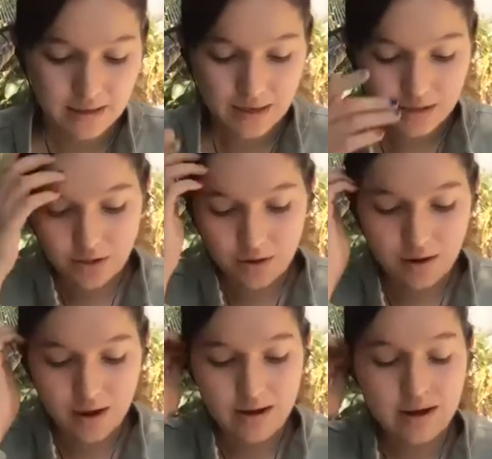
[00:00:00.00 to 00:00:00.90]
So
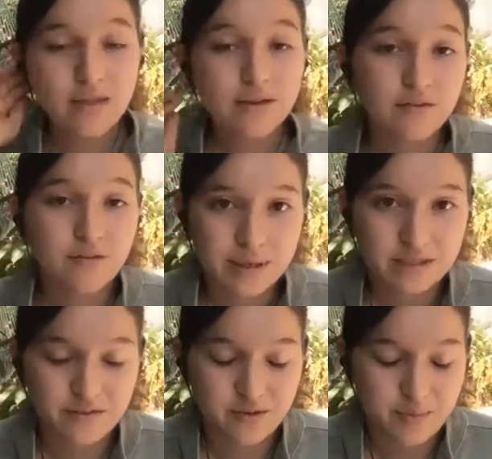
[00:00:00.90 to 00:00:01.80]
another piece
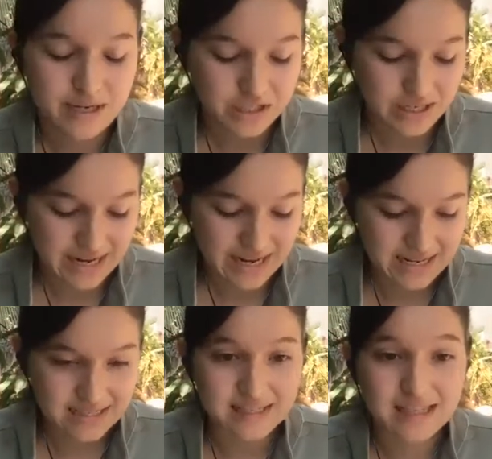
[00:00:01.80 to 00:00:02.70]
of information
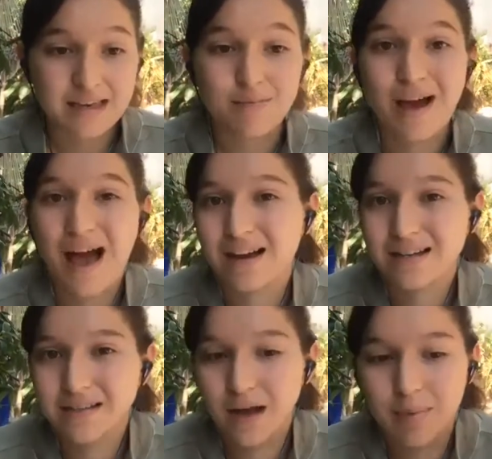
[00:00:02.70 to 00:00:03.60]
is the packed
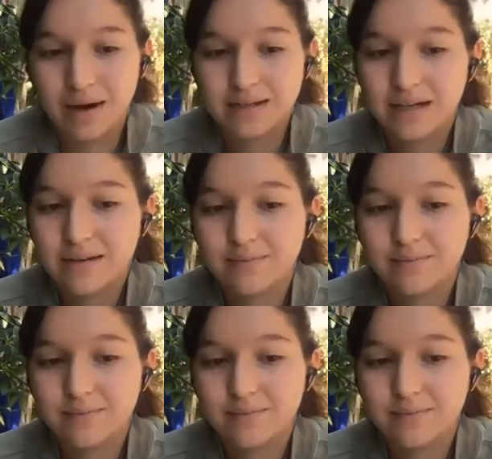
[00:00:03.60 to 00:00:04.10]
sell-by date.